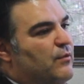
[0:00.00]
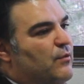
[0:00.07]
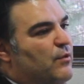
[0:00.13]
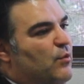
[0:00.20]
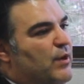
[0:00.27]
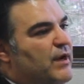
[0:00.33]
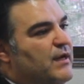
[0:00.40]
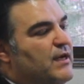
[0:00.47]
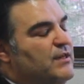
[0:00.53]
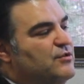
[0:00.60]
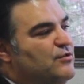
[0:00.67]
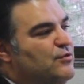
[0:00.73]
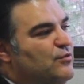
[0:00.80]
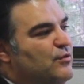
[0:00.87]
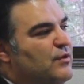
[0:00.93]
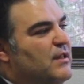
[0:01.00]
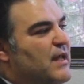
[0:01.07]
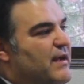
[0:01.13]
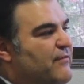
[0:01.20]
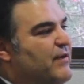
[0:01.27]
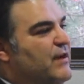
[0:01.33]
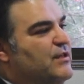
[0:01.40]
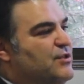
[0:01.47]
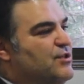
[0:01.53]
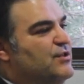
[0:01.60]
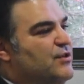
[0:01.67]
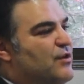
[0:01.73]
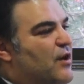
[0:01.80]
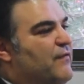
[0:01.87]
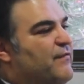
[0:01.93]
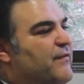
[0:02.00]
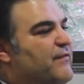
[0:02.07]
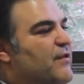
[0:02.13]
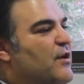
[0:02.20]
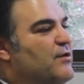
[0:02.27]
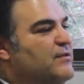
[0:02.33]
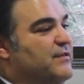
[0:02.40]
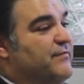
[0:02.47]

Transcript: we need to leverage off of those